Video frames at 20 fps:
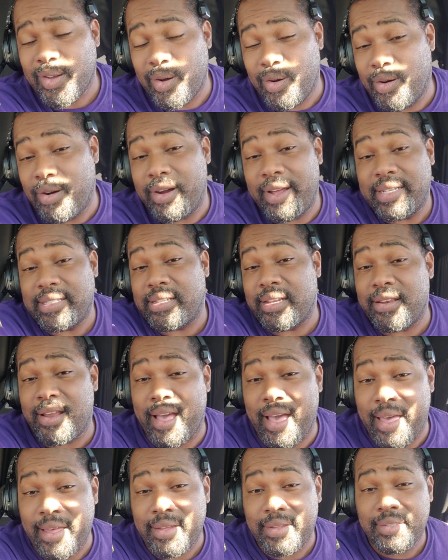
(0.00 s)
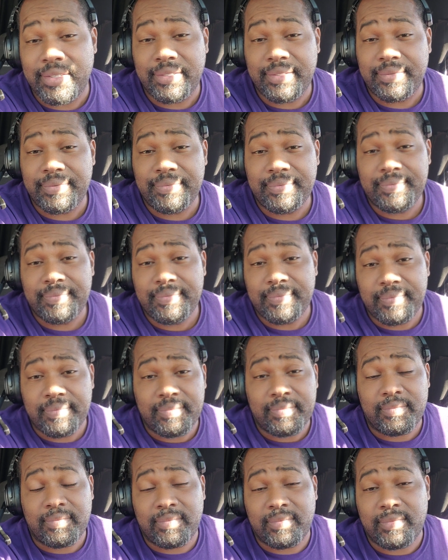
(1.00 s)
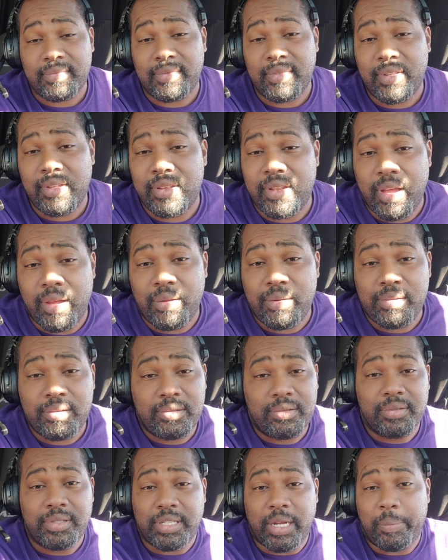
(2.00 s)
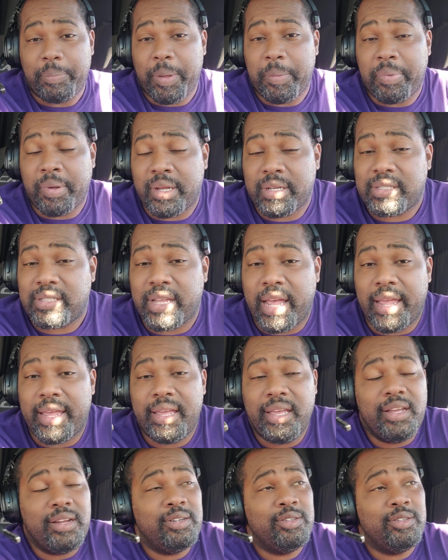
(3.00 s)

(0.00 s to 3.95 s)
Or is it not? You know, some people can say,